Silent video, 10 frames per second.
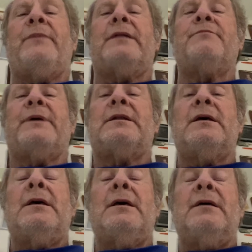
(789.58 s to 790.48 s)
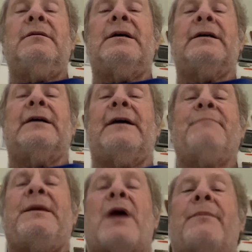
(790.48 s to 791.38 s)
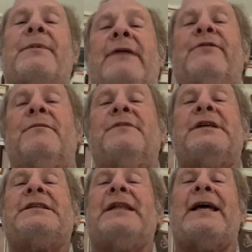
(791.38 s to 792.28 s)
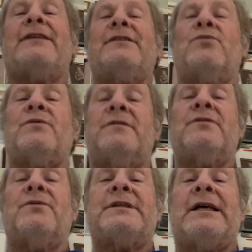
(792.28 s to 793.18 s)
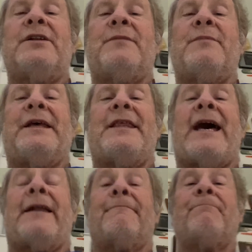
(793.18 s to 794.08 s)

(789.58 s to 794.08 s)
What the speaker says: bit, but bebop came from Dixieland. Don't tell anybody that.